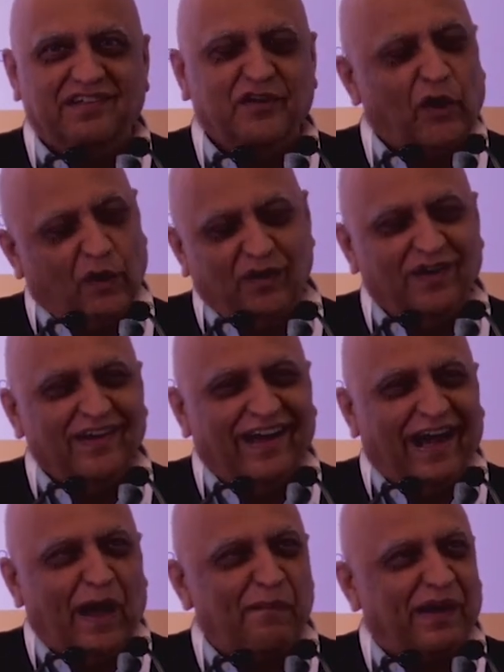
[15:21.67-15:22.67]
No,
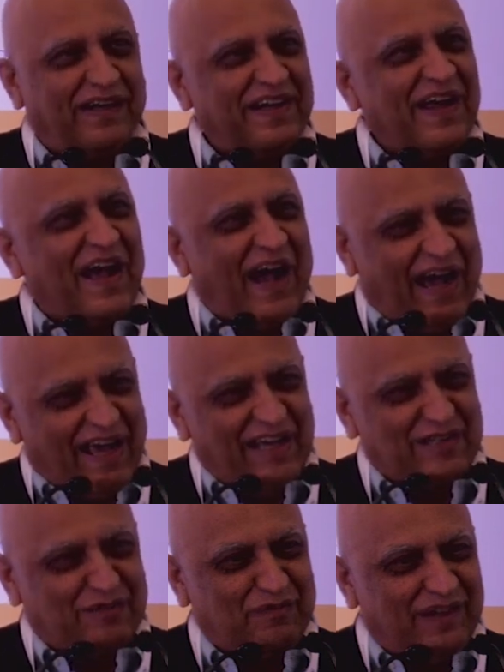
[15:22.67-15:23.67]
I'm at
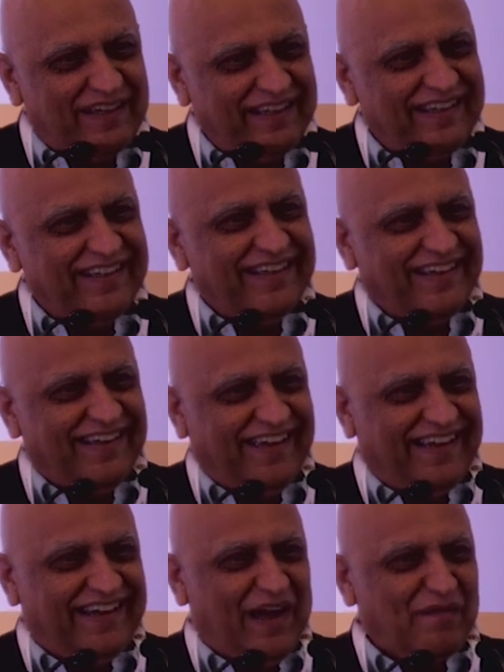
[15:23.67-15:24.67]
ISB,
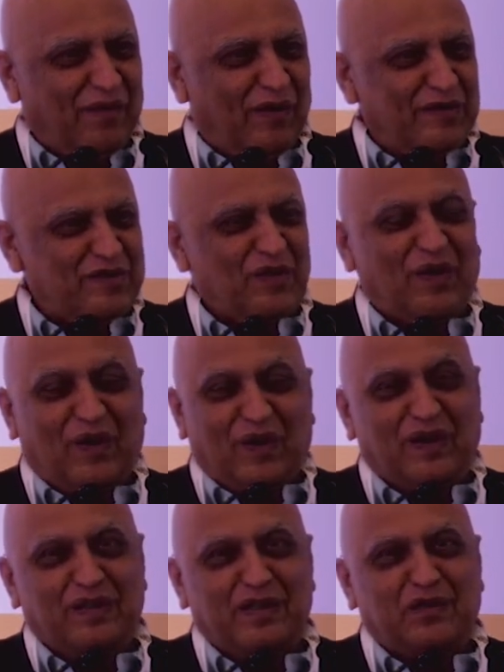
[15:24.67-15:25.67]
and I'm also
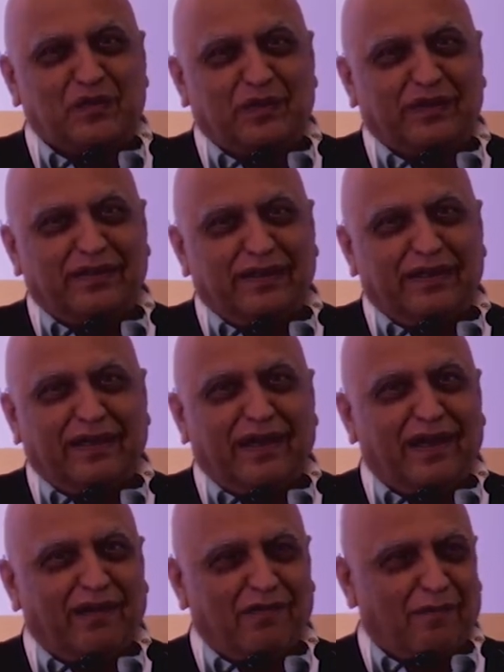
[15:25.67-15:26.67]
on Twitter, and I
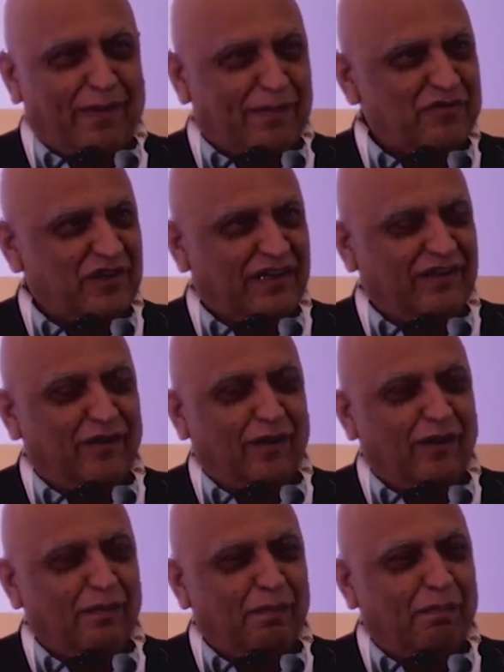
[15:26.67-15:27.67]
have a website
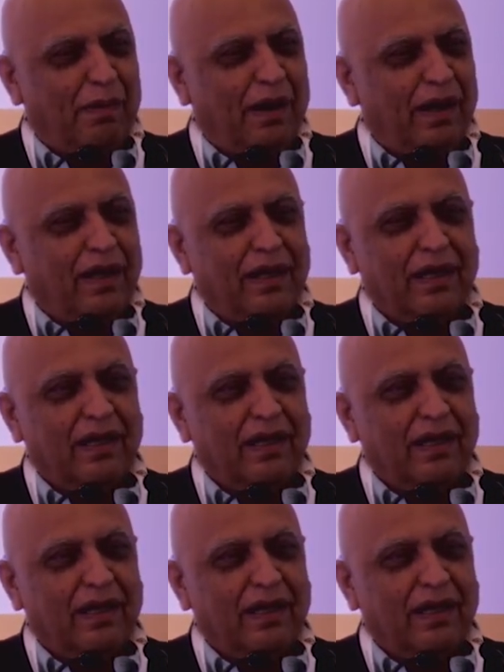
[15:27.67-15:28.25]
called Bhagwan.